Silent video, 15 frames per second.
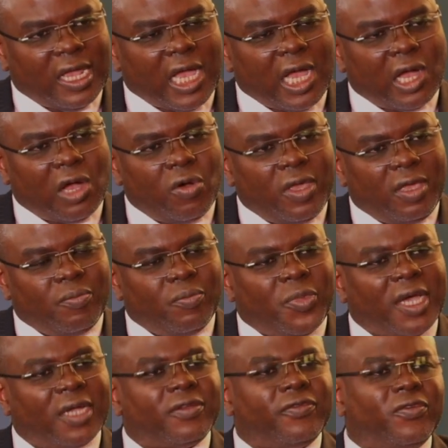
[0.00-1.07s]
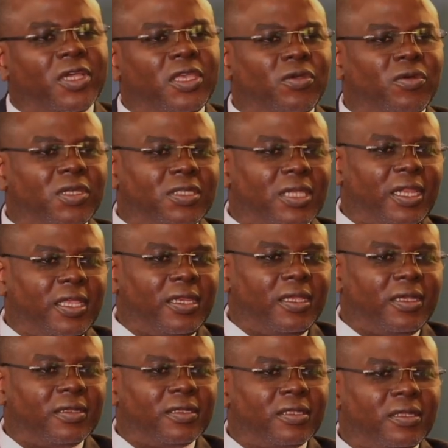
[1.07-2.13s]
How impactful are you as a leader?